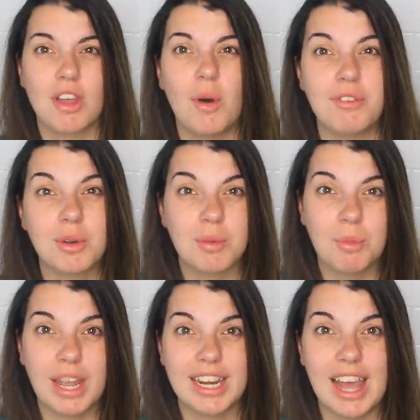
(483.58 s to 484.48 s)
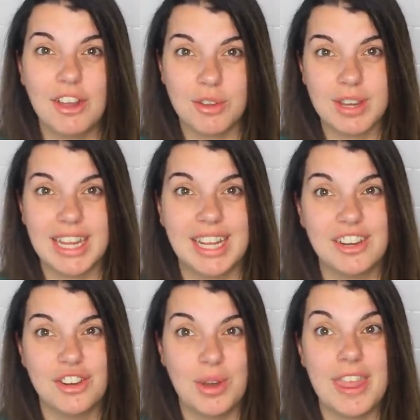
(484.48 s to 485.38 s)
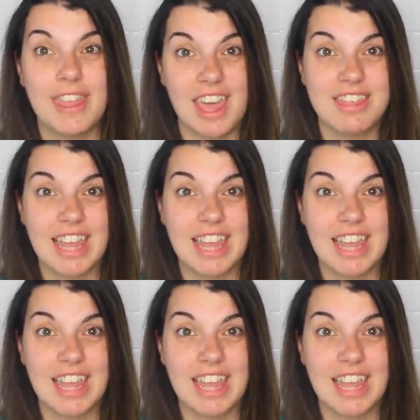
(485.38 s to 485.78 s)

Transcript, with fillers: So if you can wait it out, you need it, do it then.